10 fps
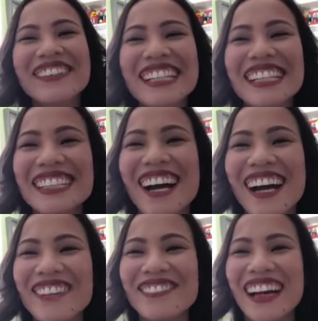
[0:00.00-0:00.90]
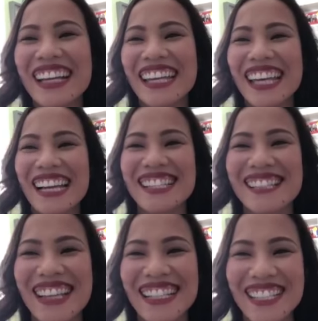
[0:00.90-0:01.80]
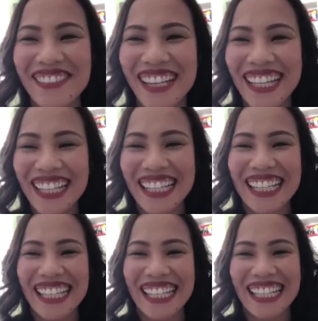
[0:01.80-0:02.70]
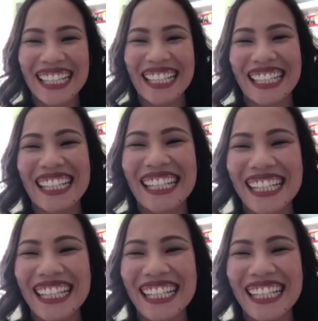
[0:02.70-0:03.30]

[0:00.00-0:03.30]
we didn't talk about it yet, so that's why. oh my gosh!